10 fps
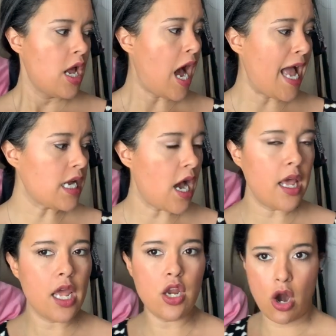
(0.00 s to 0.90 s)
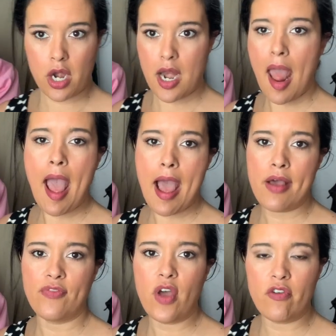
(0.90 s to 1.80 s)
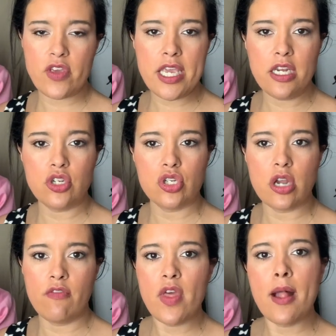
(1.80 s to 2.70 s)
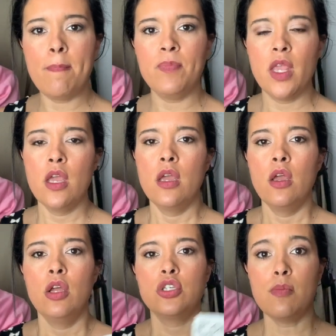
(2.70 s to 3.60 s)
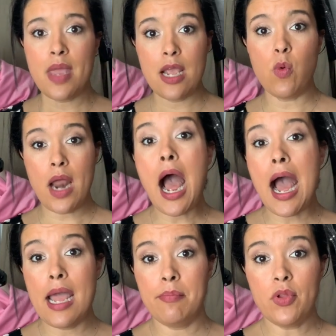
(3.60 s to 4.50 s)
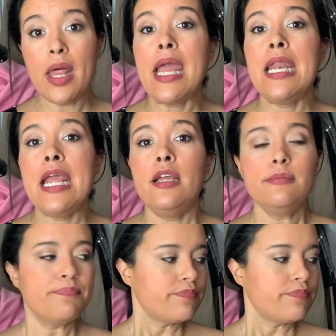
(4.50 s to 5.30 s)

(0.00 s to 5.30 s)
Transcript: I got a yard and a half of each of them to make what I'm planning,